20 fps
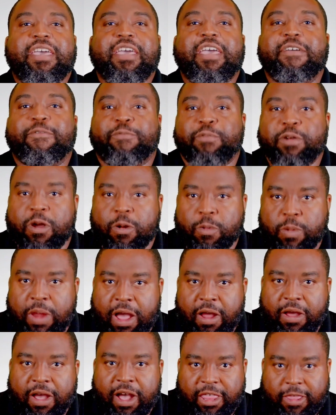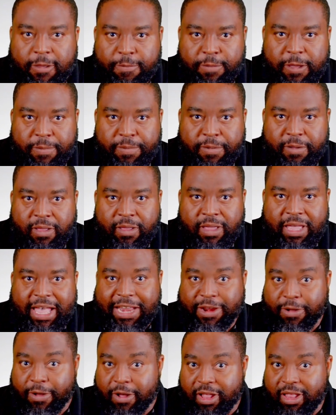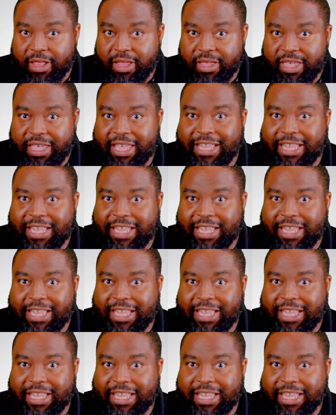If we're around other people at all,